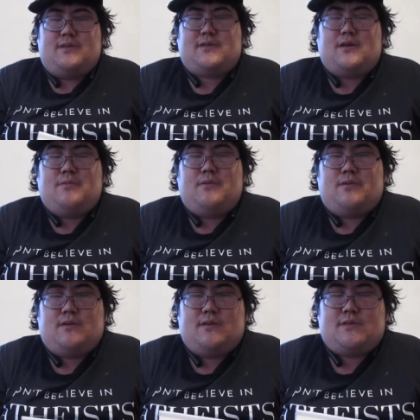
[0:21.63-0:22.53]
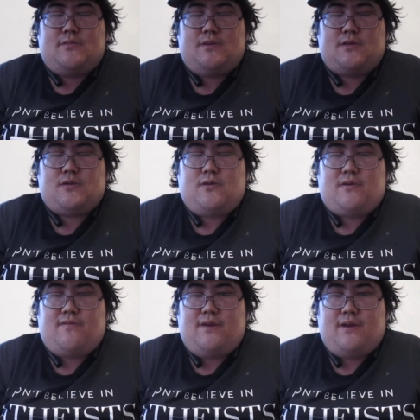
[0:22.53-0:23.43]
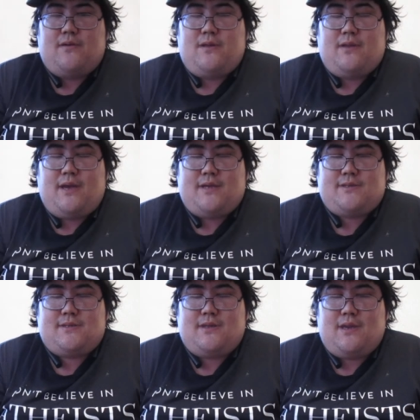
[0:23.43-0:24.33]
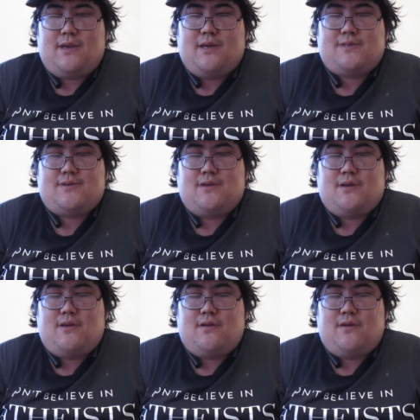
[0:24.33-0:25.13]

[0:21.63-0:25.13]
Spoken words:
this is going to be a shorter video than yesterday,